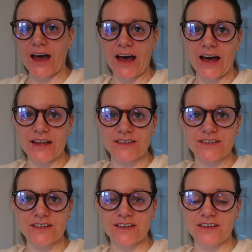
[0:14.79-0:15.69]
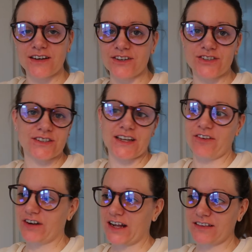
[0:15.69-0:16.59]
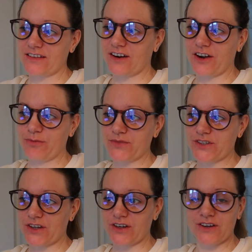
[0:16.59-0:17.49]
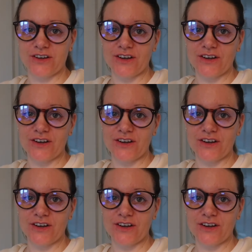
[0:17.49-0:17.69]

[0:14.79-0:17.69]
and I just haven't had the time to